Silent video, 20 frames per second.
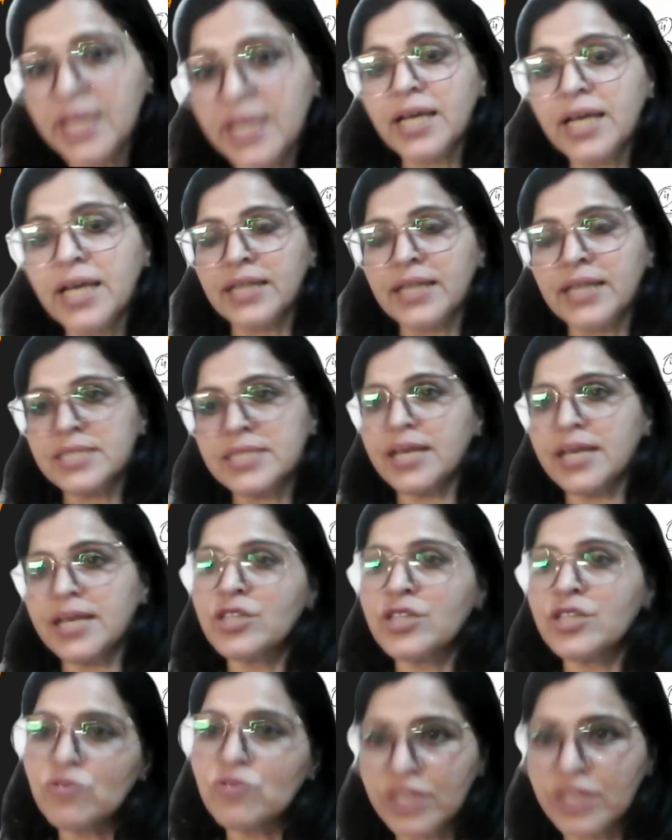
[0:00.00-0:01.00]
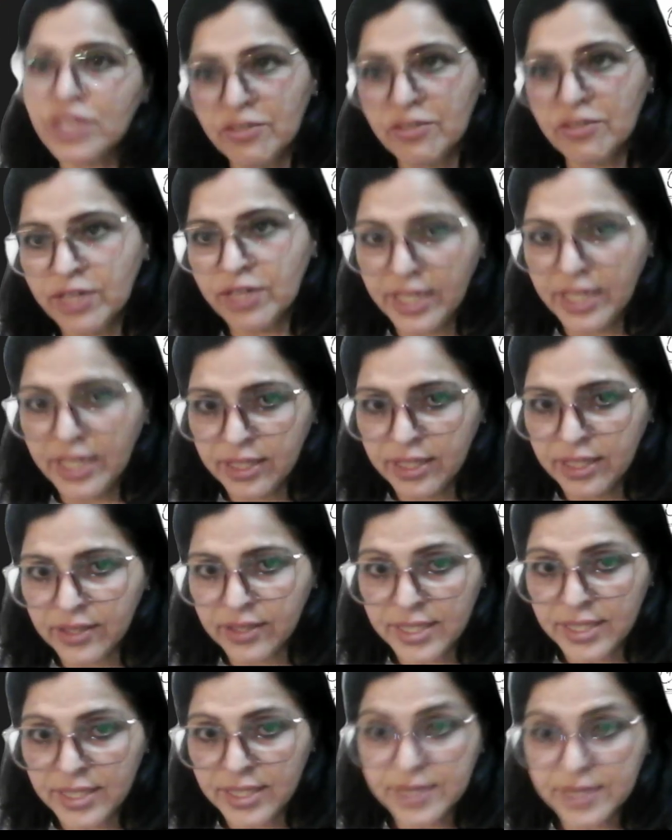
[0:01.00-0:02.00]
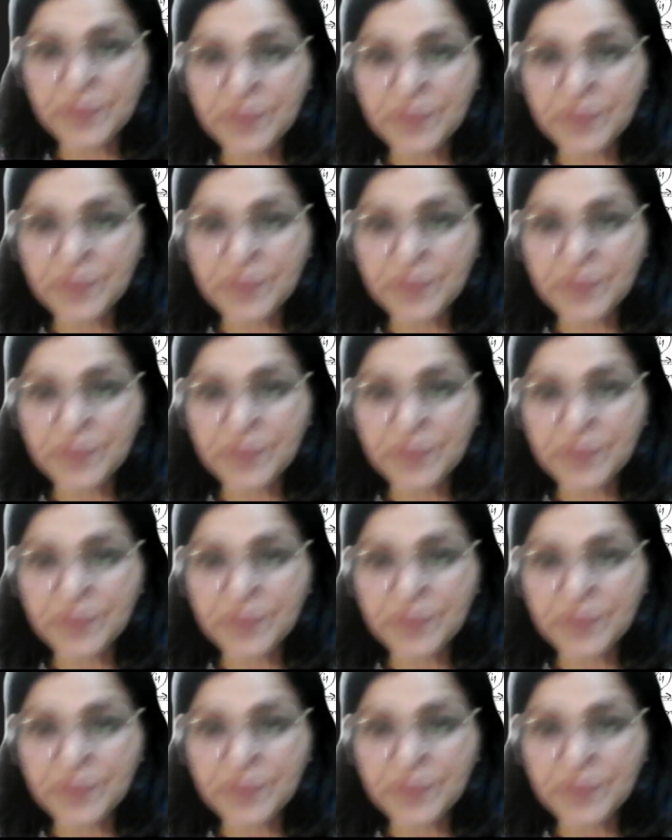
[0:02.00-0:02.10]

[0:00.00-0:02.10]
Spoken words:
and the size of zinc will increase.